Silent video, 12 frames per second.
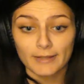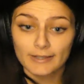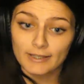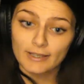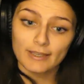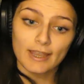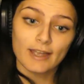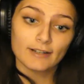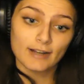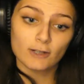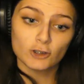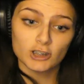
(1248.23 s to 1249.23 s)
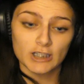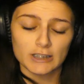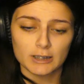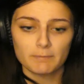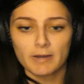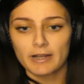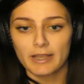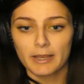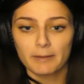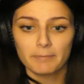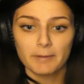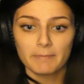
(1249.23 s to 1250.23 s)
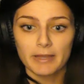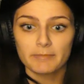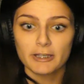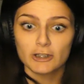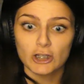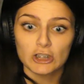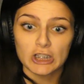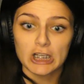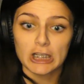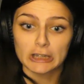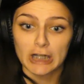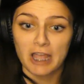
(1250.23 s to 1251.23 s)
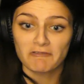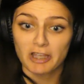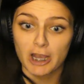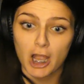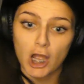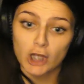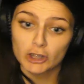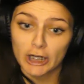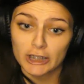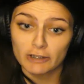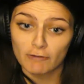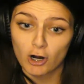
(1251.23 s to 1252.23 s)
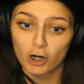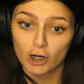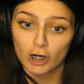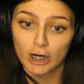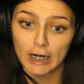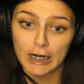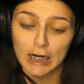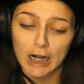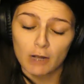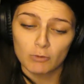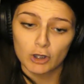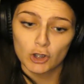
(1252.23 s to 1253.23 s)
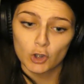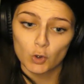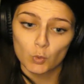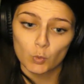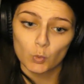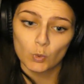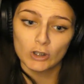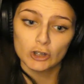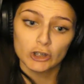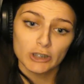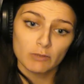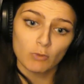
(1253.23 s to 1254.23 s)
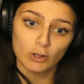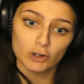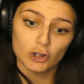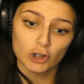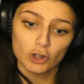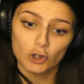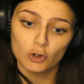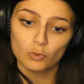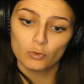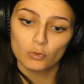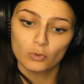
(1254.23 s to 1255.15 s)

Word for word: Like, yeah, now Jesse has the money, but maybe Jesse is gonna have like a change of heart and not want to do what she wants to do.